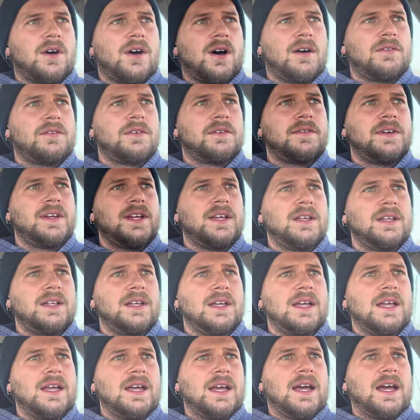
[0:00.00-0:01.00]
off of it,
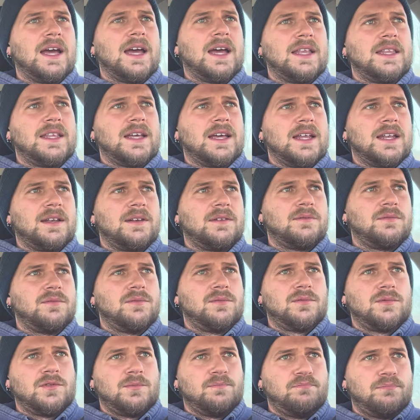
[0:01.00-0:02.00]
and then
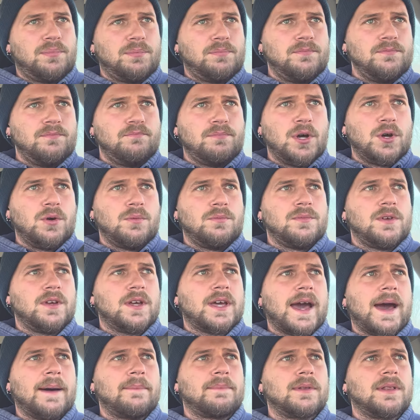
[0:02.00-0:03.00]
boom, you
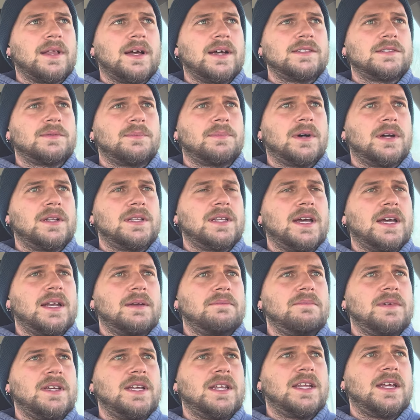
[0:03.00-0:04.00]
capitalize upon that
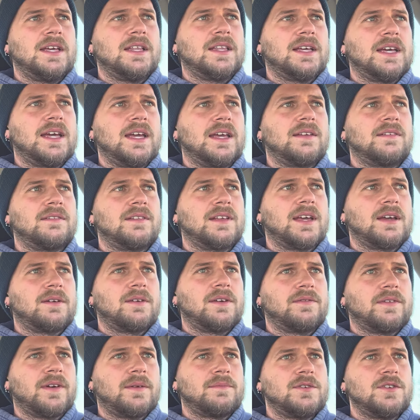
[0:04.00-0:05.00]
immediately. Like
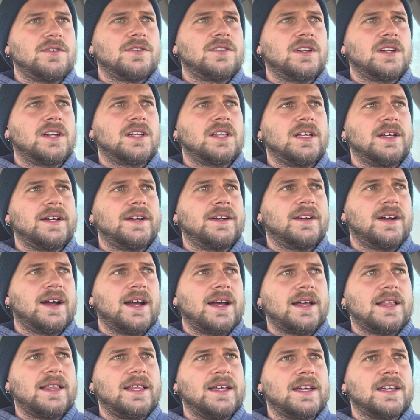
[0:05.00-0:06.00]
if I'm using a clicker, I
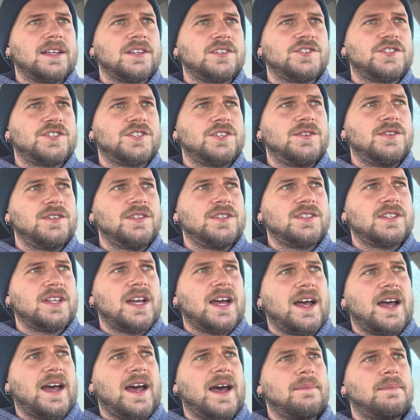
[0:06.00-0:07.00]
click as soon as
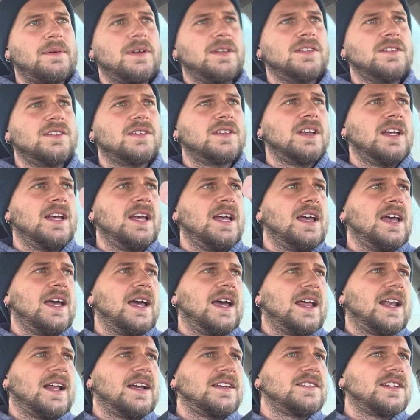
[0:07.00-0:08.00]
that happens
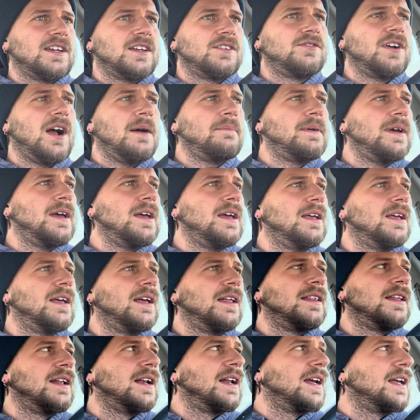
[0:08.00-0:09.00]
and I say drop it,
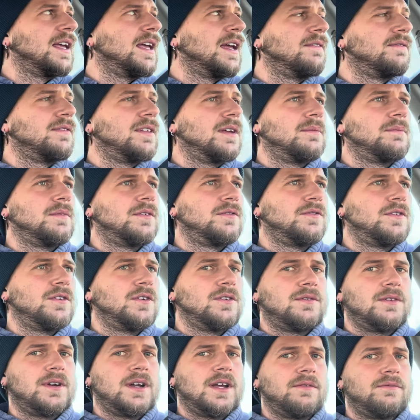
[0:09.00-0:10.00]
and then I give them a
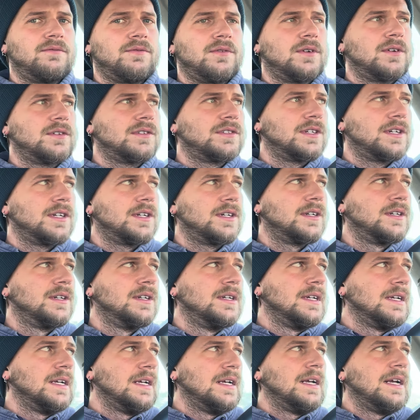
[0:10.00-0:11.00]
food reinforcer.
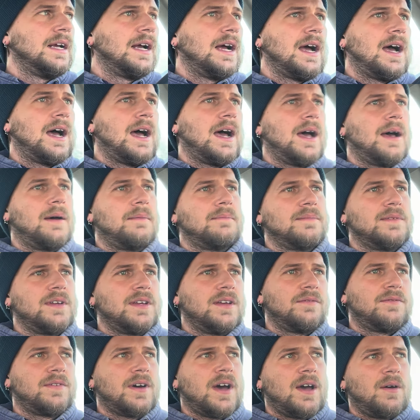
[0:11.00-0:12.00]

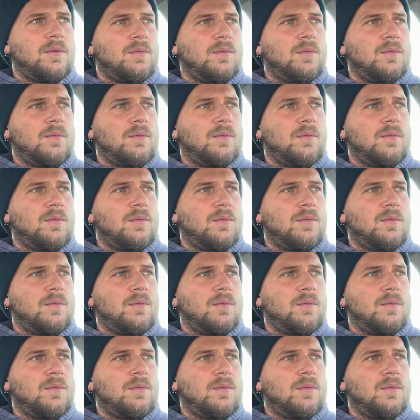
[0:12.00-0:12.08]
If I